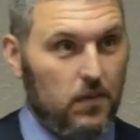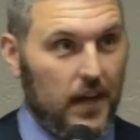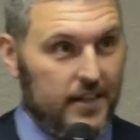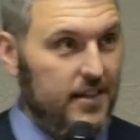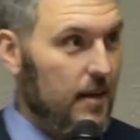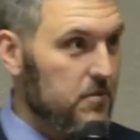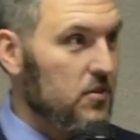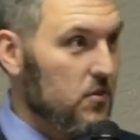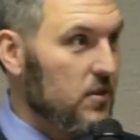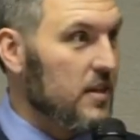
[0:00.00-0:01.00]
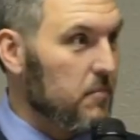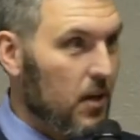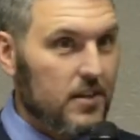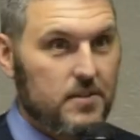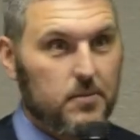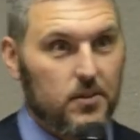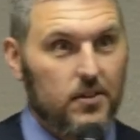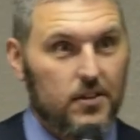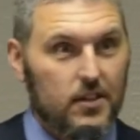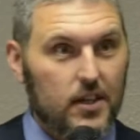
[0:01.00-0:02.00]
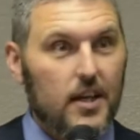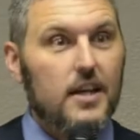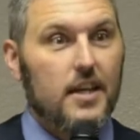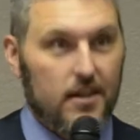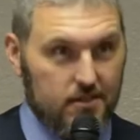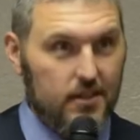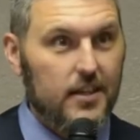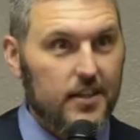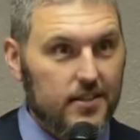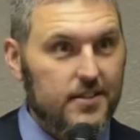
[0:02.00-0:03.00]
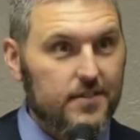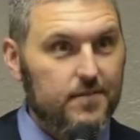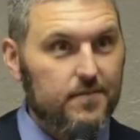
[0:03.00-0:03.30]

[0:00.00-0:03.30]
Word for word: that's absolutely impossible. Yes, it is.